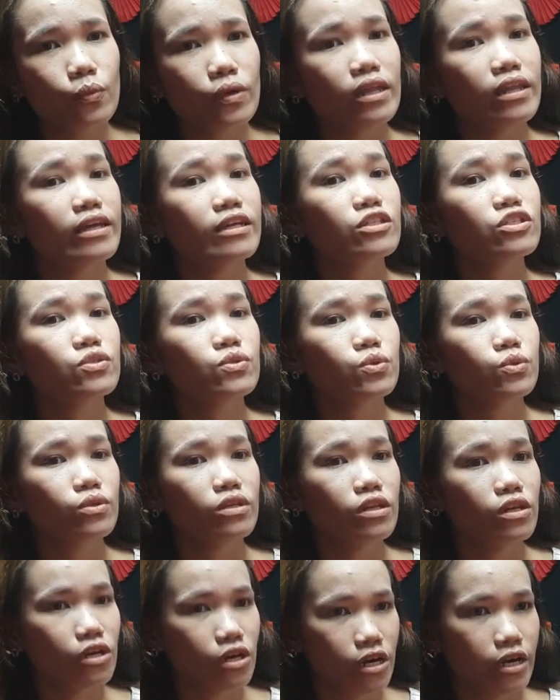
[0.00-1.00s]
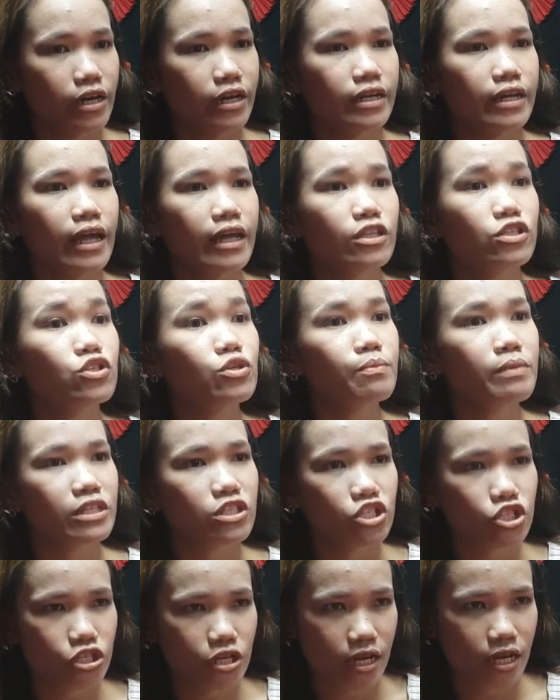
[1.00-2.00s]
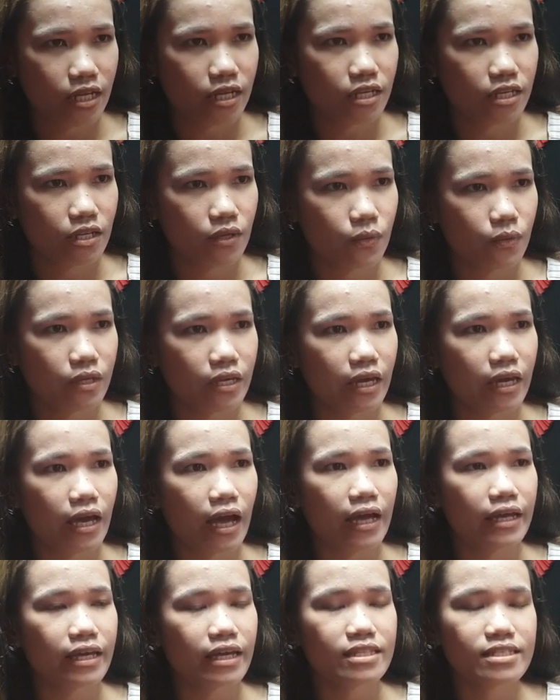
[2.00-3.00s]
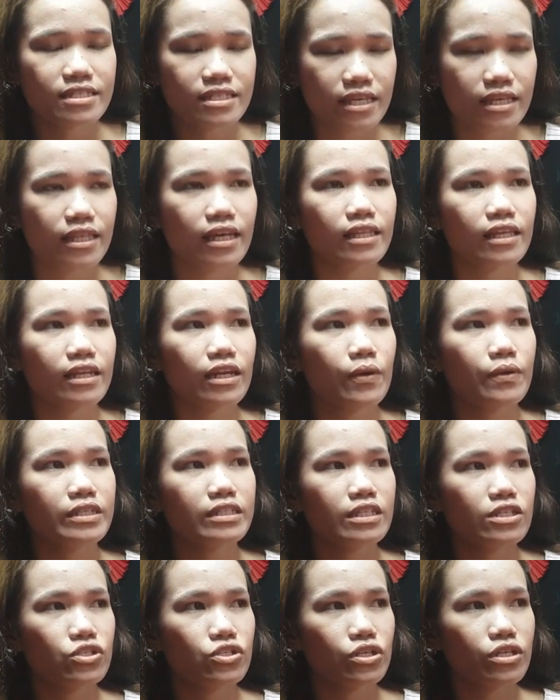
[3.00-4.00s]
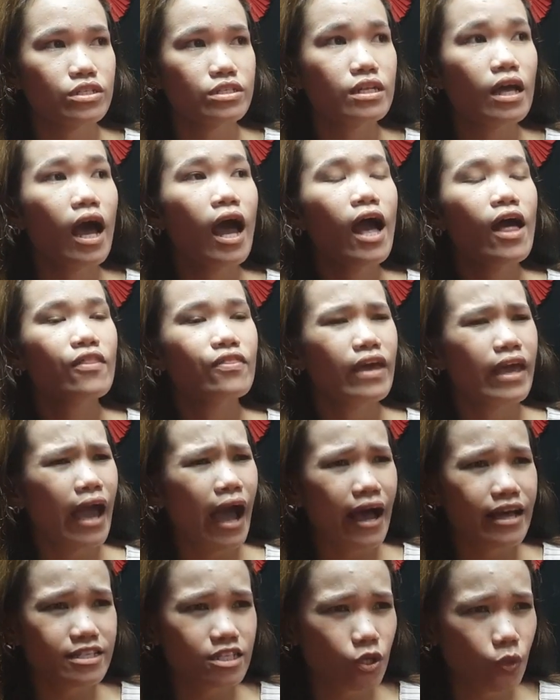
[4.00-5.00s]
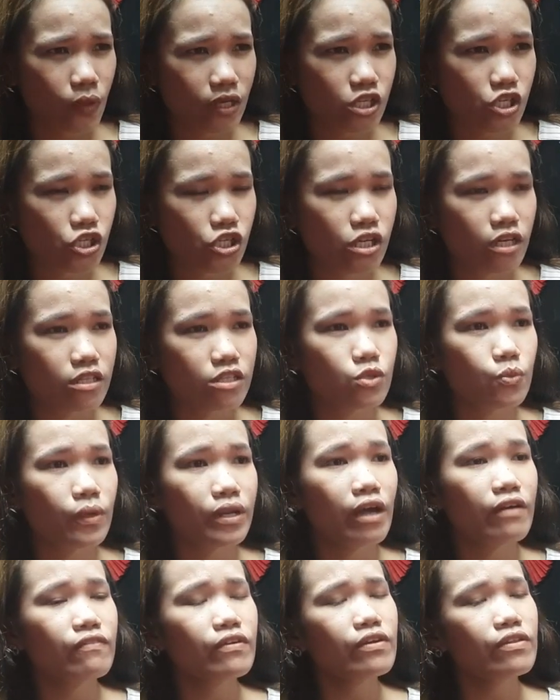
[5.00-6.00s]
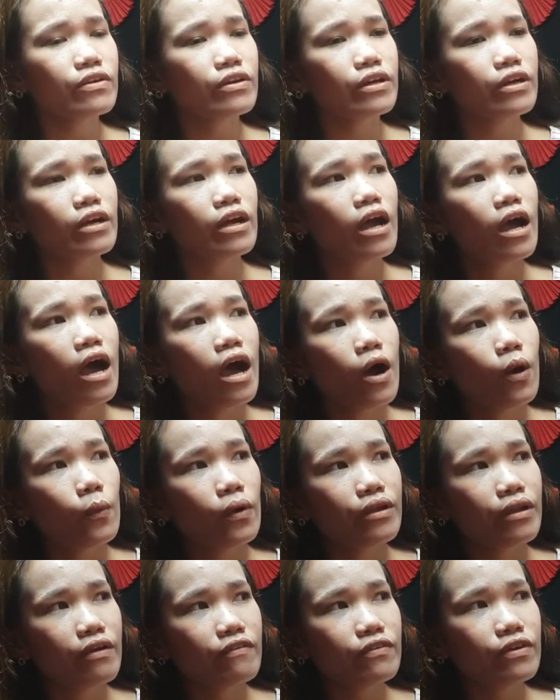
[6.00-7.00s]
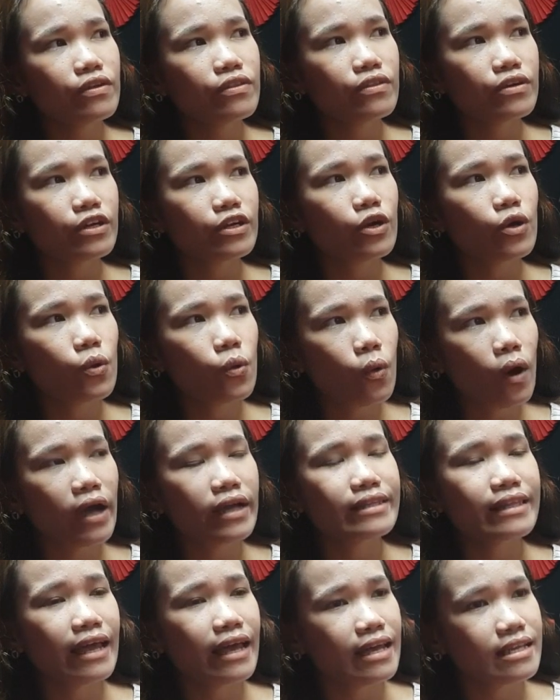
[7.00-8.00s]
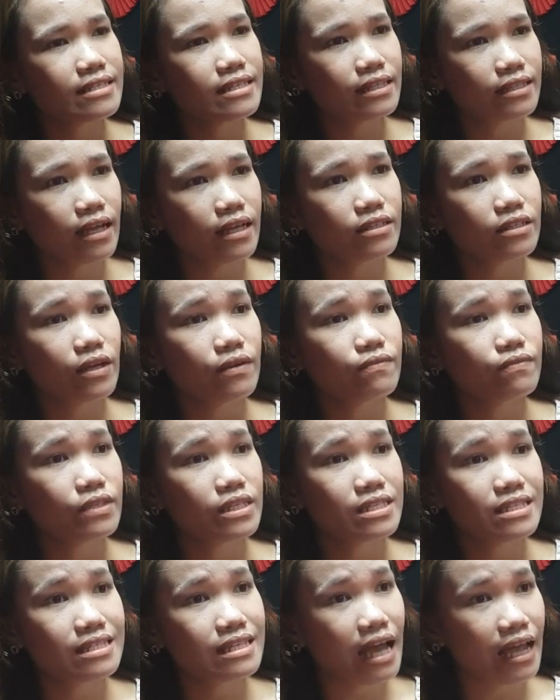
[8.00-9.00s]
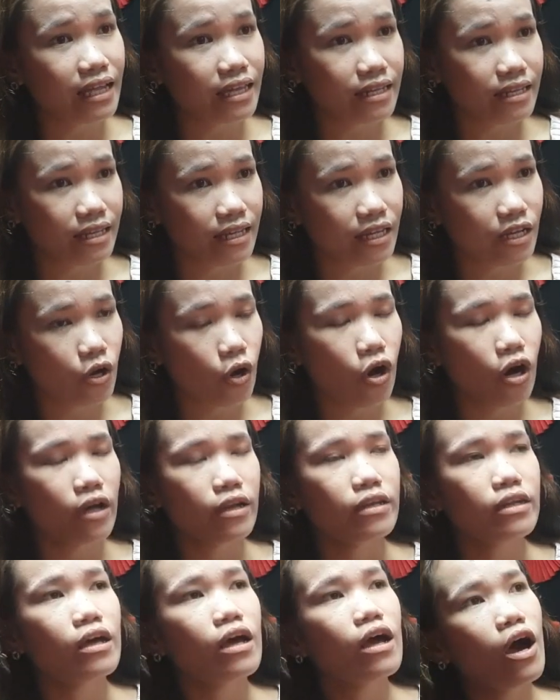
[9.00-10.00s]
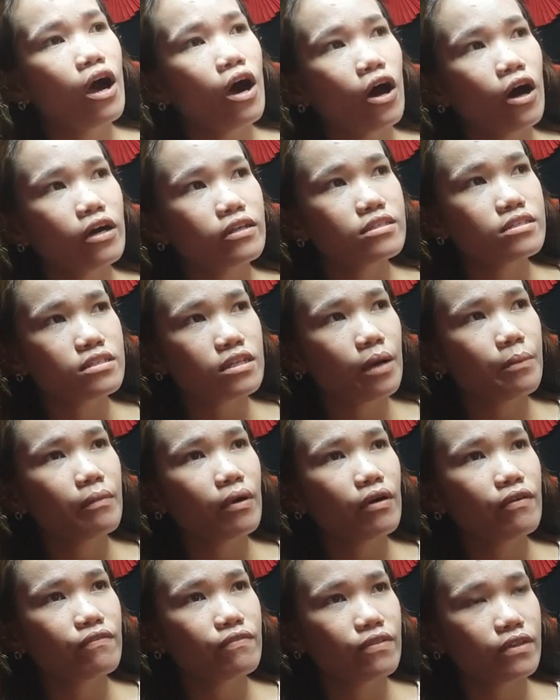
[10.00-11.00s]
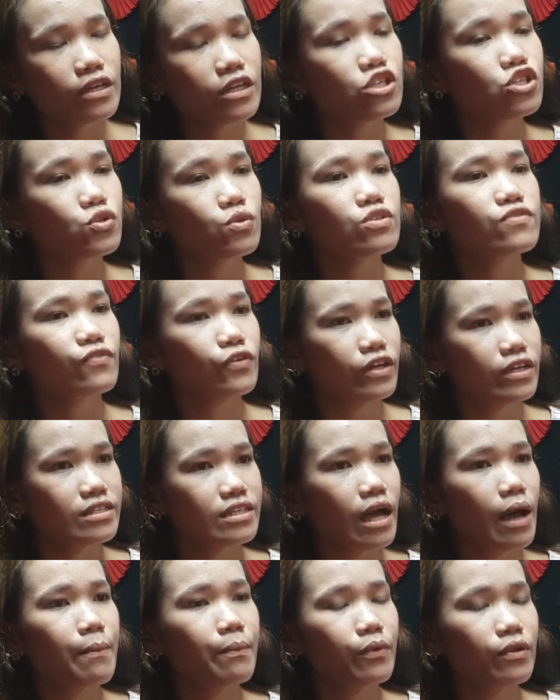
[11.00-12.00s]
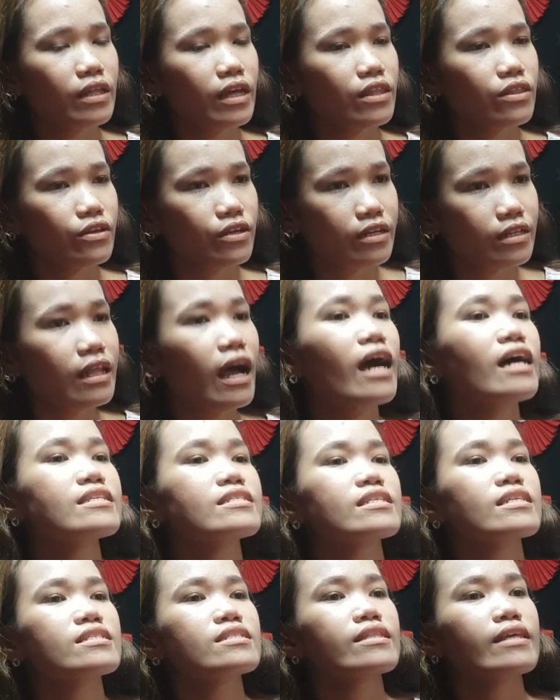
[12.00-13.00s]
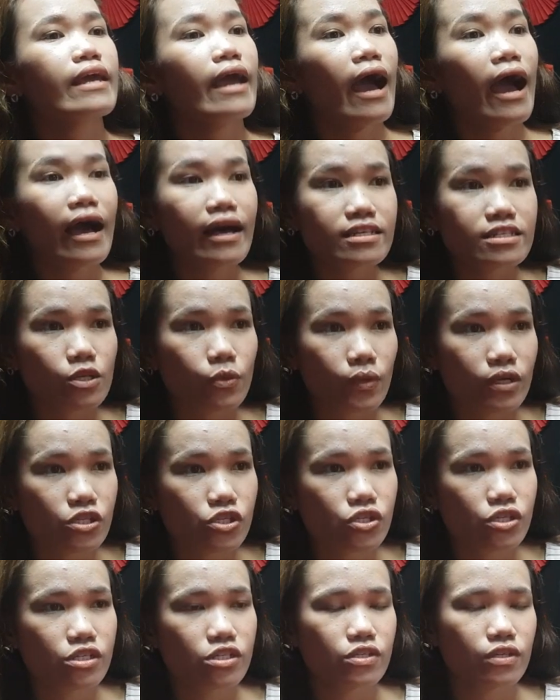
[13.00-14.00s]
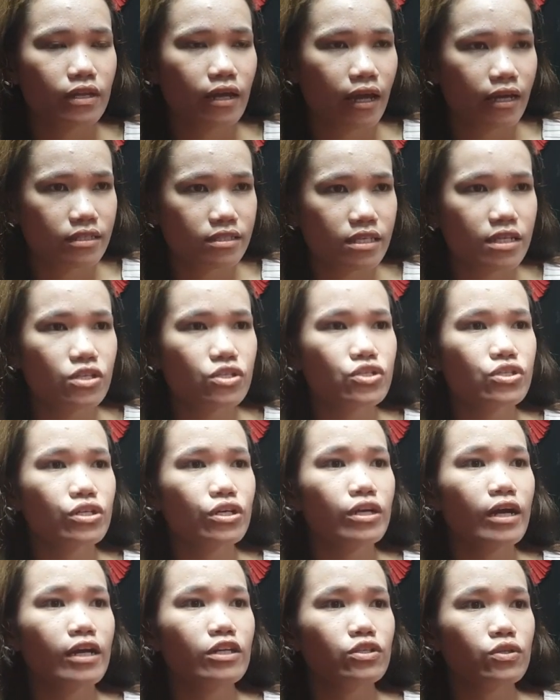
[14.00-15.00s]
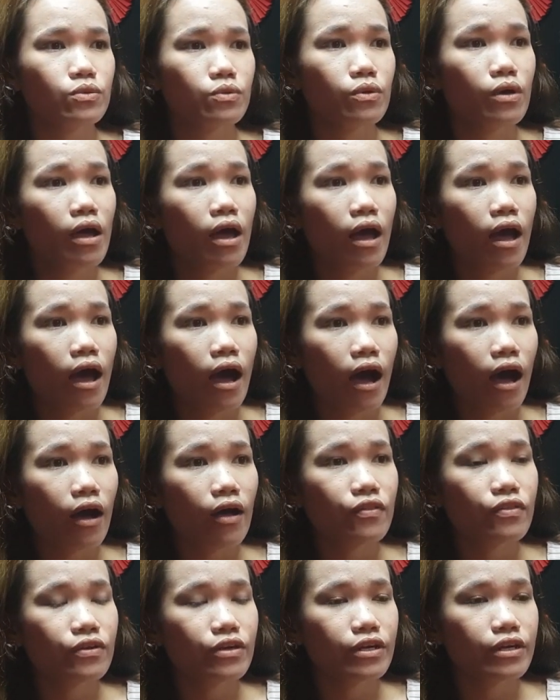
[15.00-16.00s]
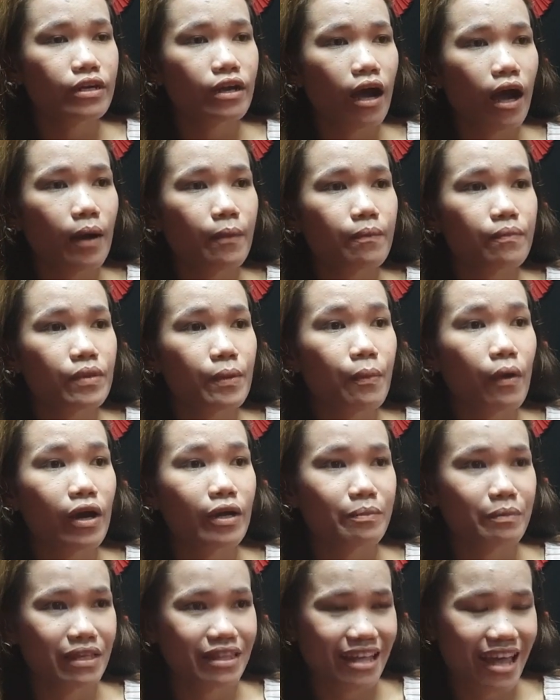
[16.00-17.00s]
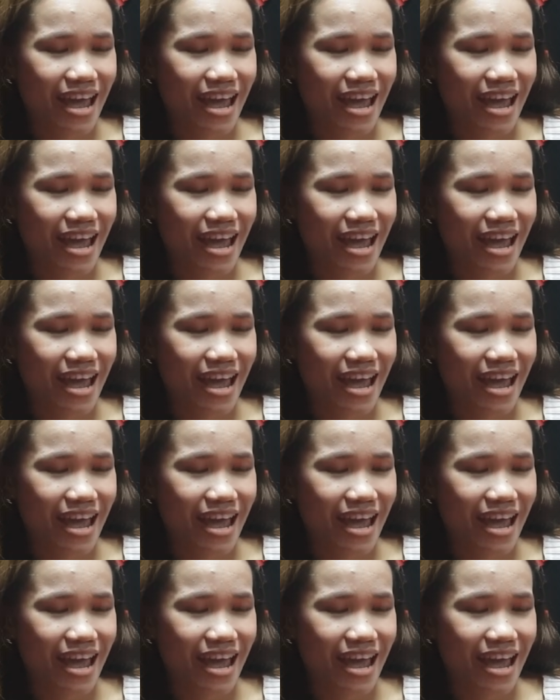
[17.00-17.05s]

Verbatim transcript: willing to learn and to be trained okay i can see that in our teachers they ask questions whenever they're whenever they're quite hesitant of deciding on on some of the issues for example in their classes they ask questions to the head teacher and to other um, department